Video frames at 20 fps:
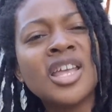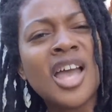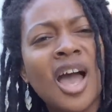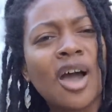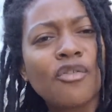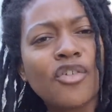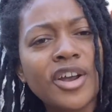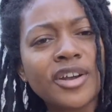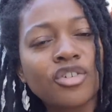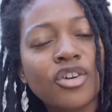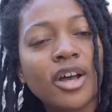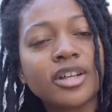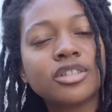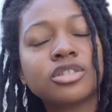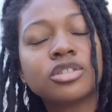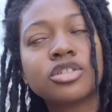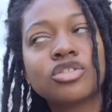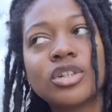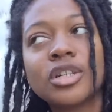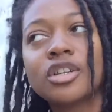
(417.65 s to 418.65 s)
I ran across
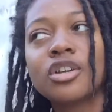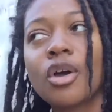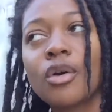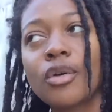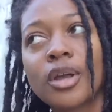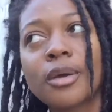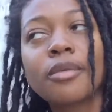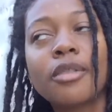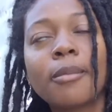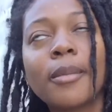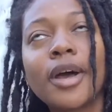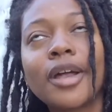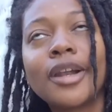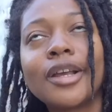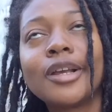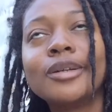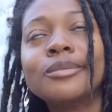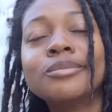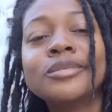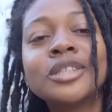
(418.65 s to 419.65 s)
the street to go get the
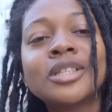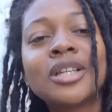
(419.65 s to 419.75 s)
money.